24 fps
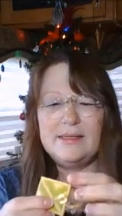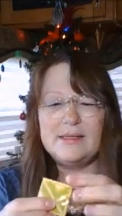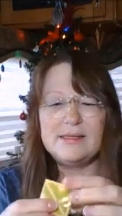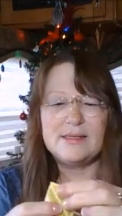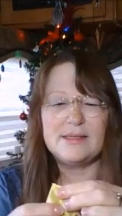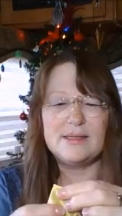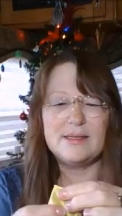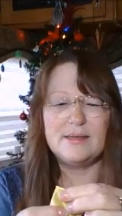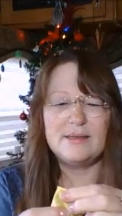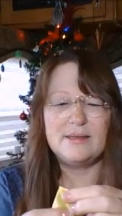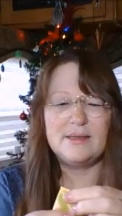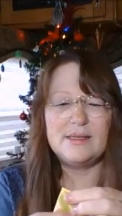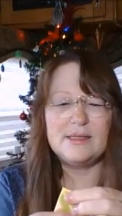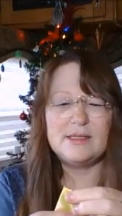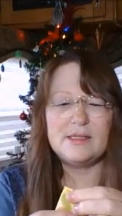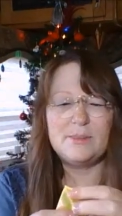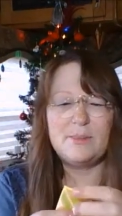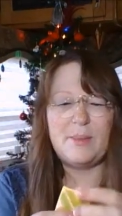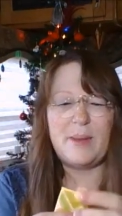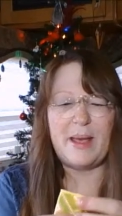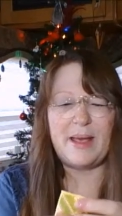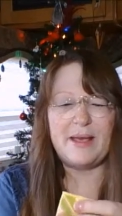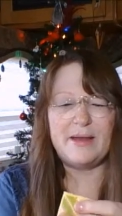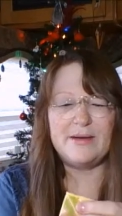this
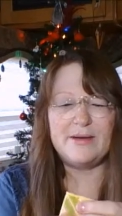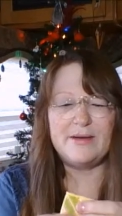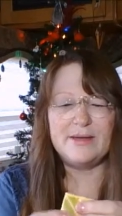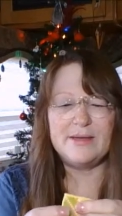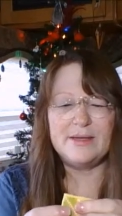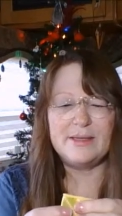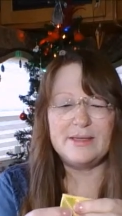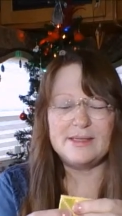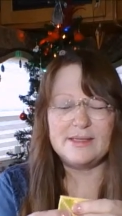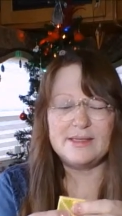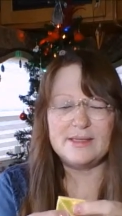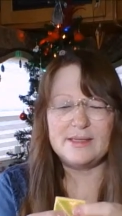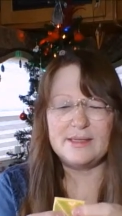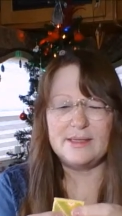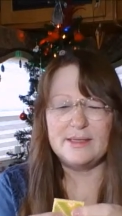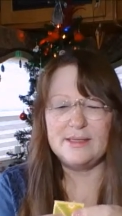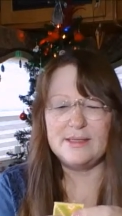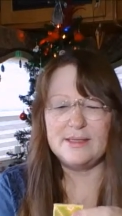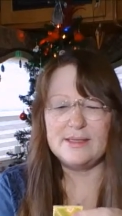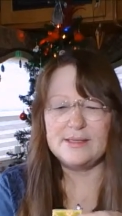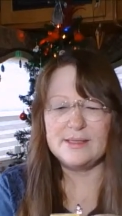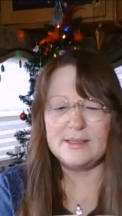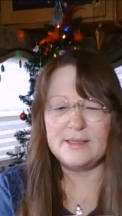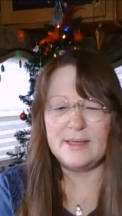pattern is
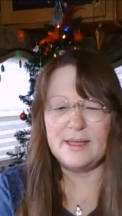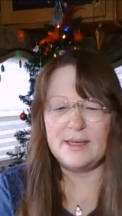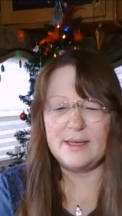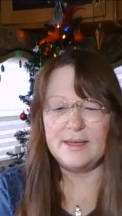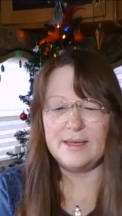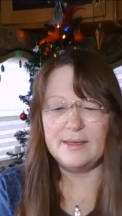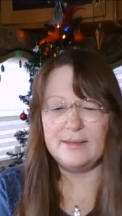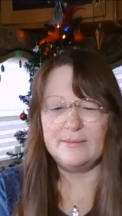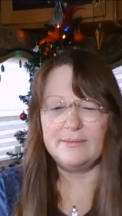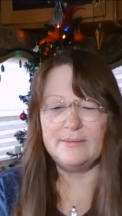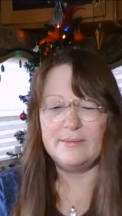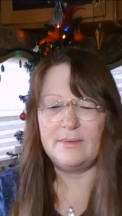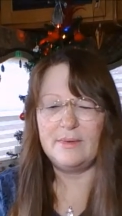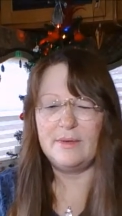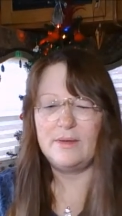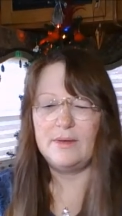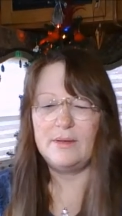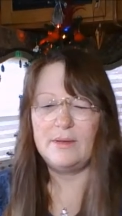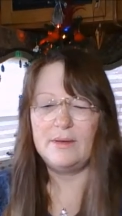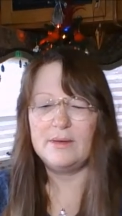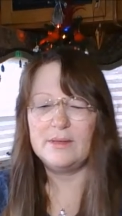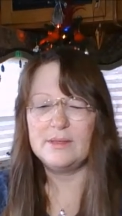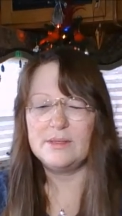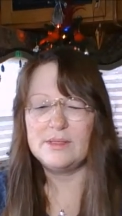like,
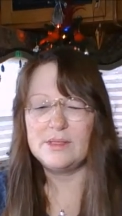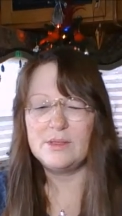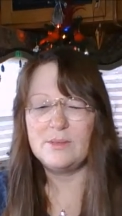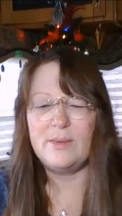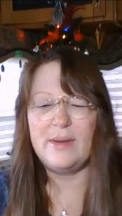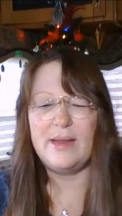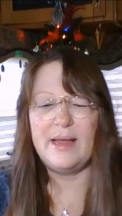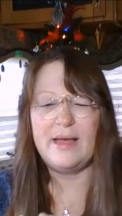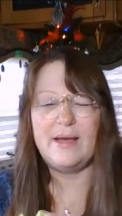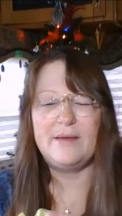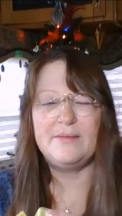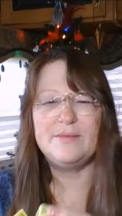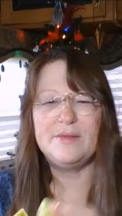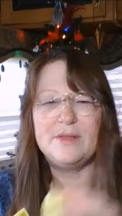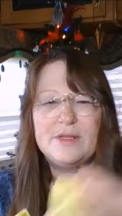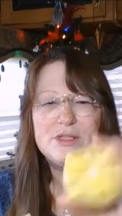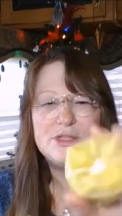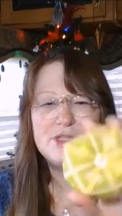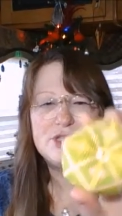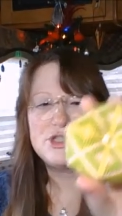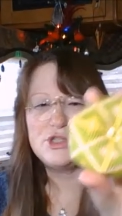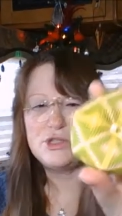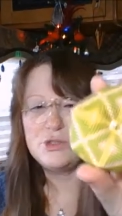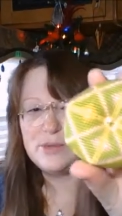so we have the
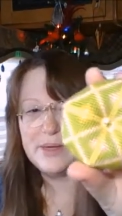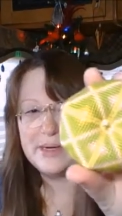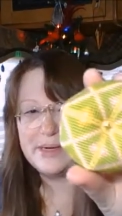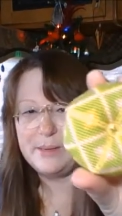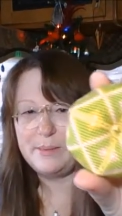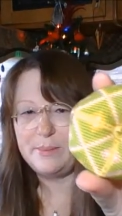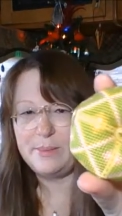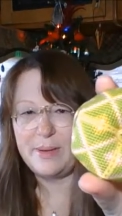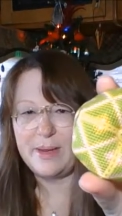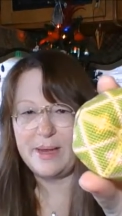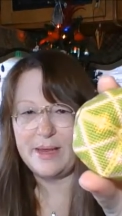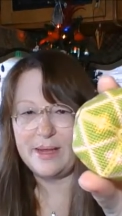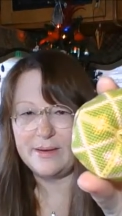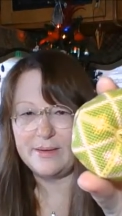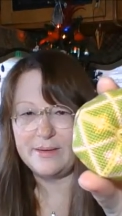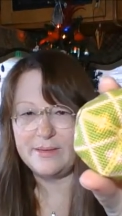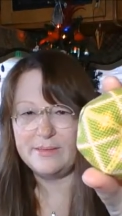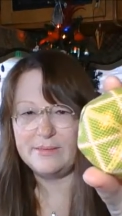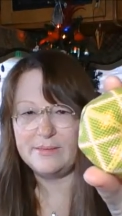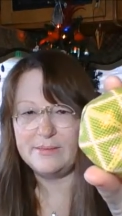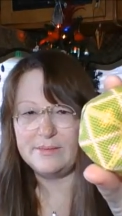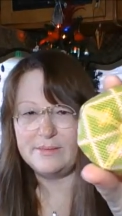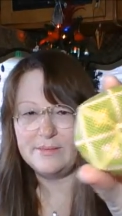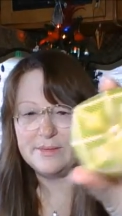straight
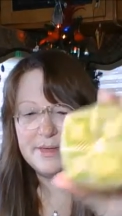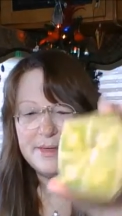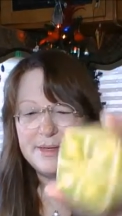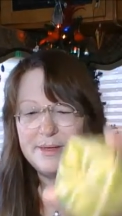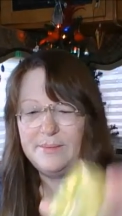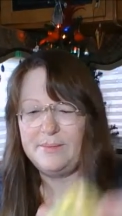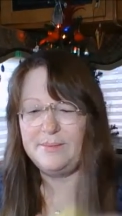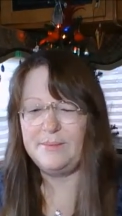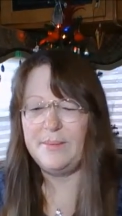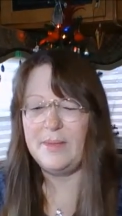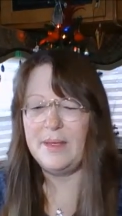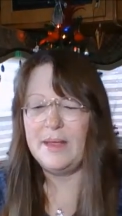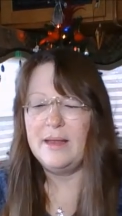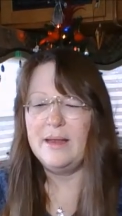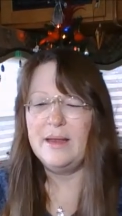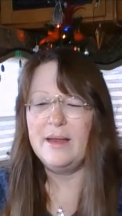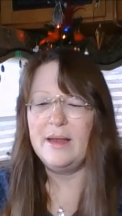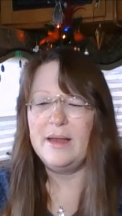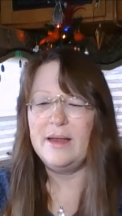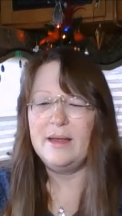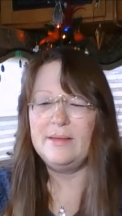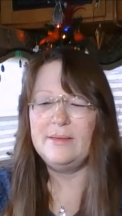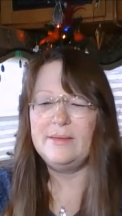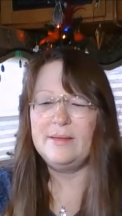pattern, right?
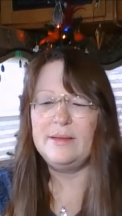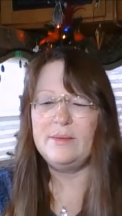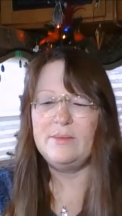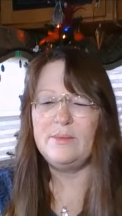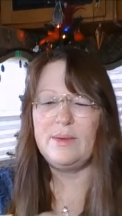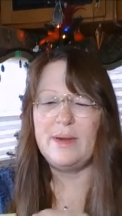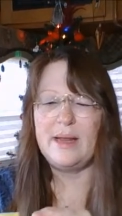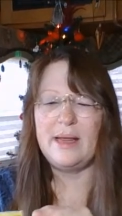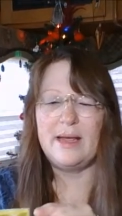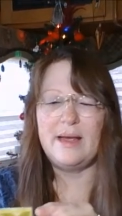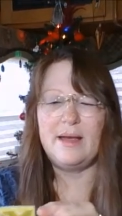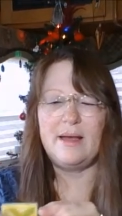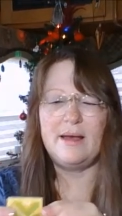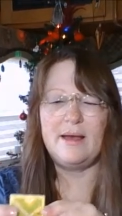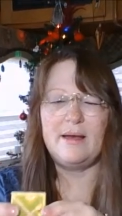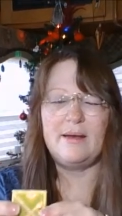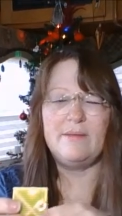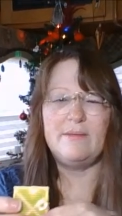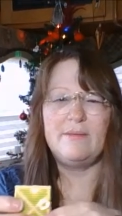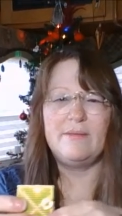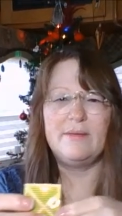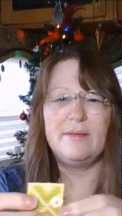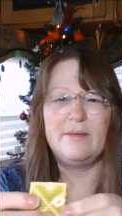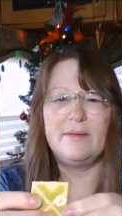And then we
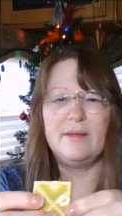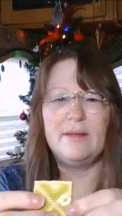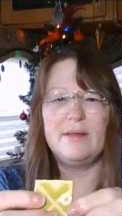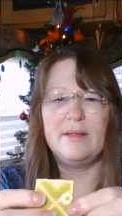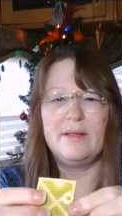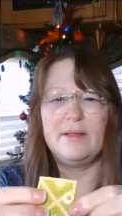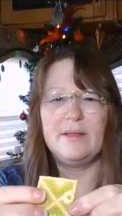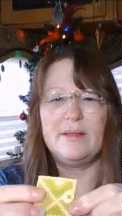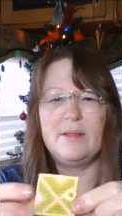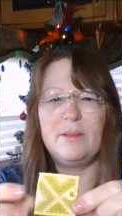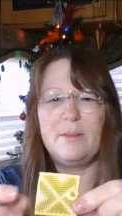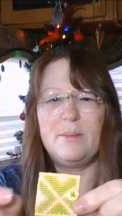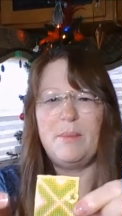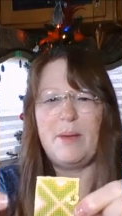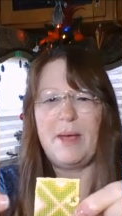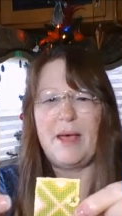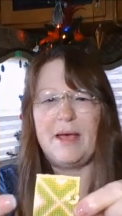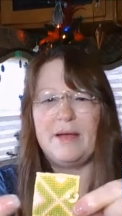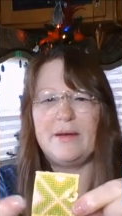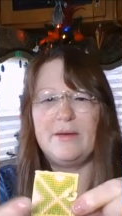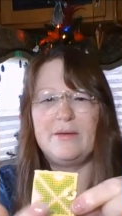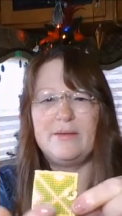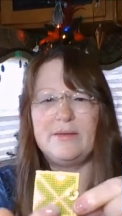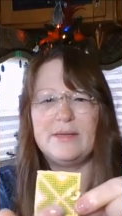have the
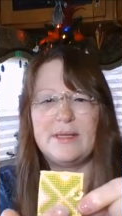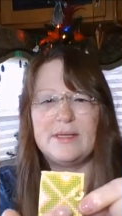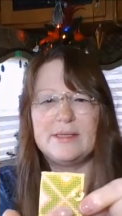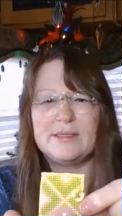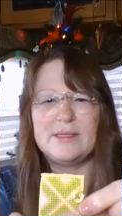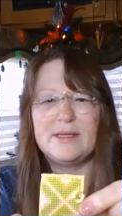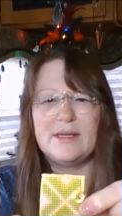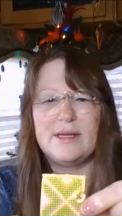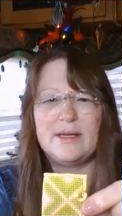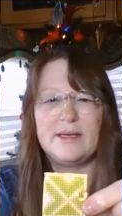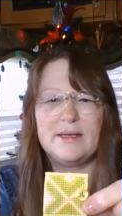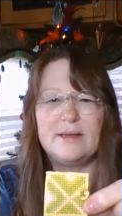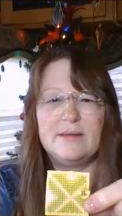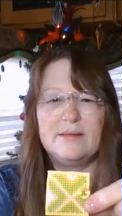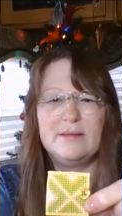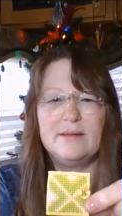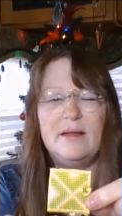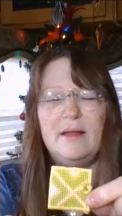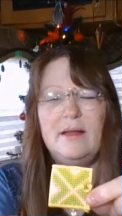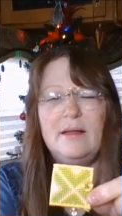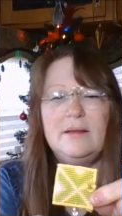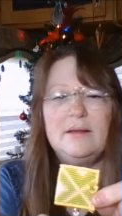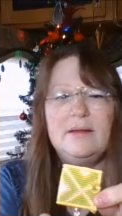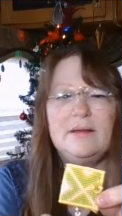pattern that's like
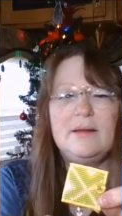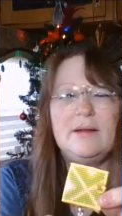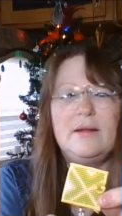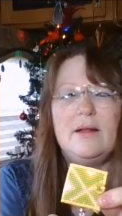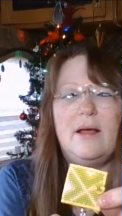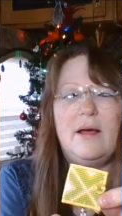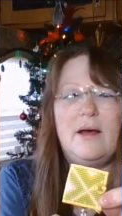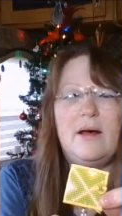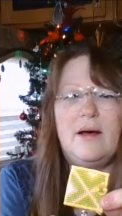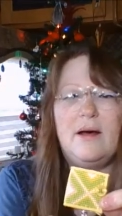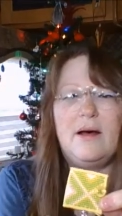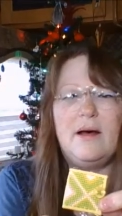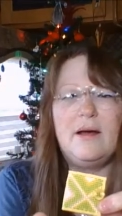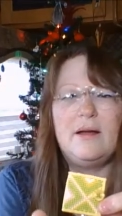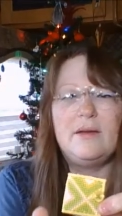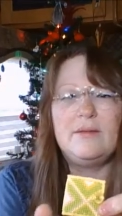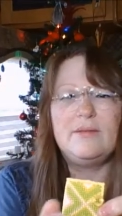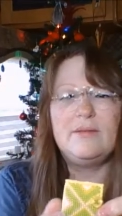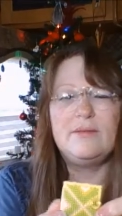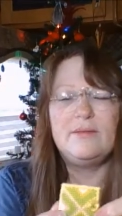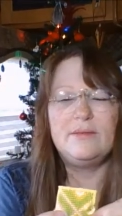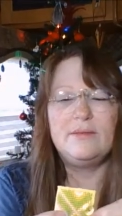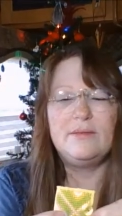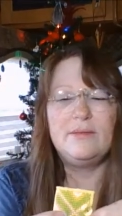a little off,
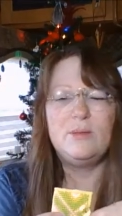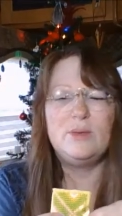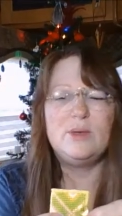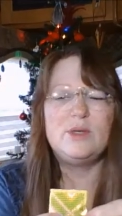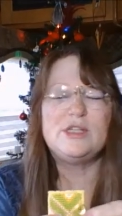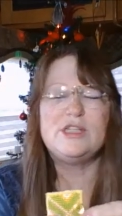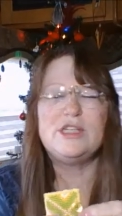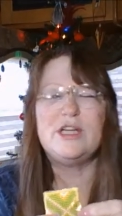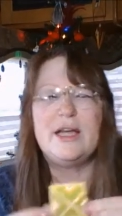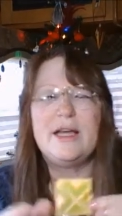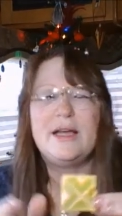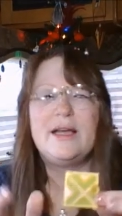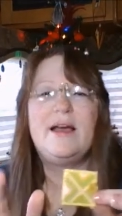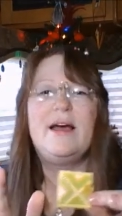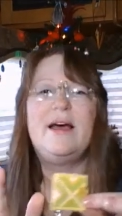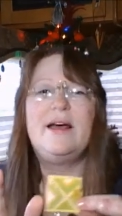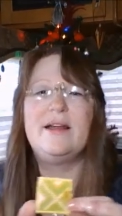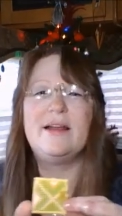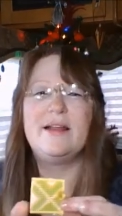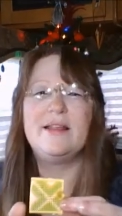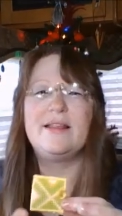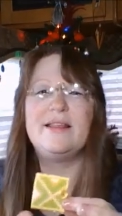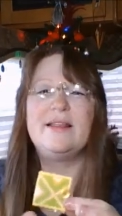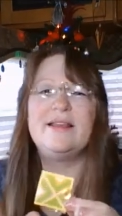which I
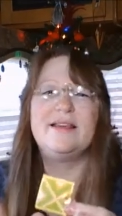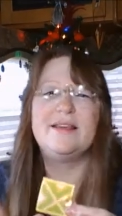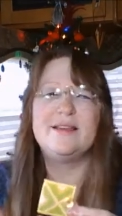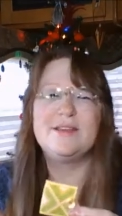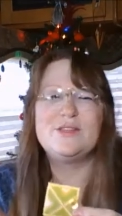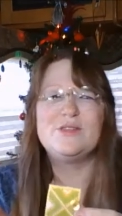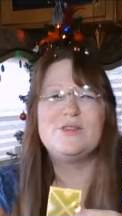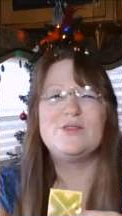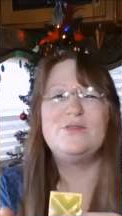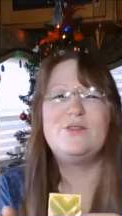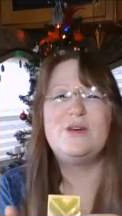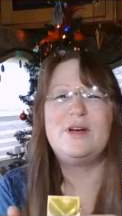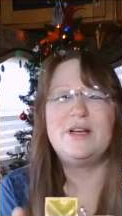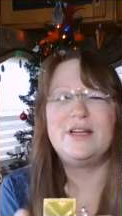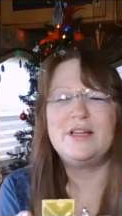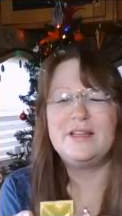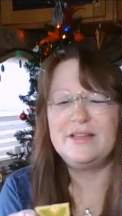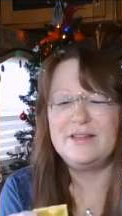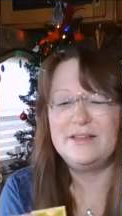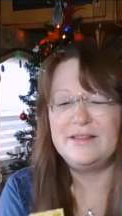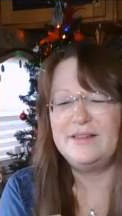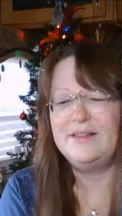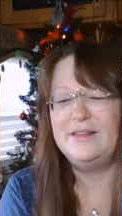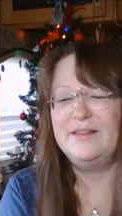kind of think is
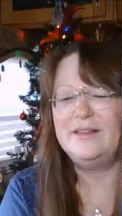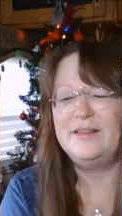fun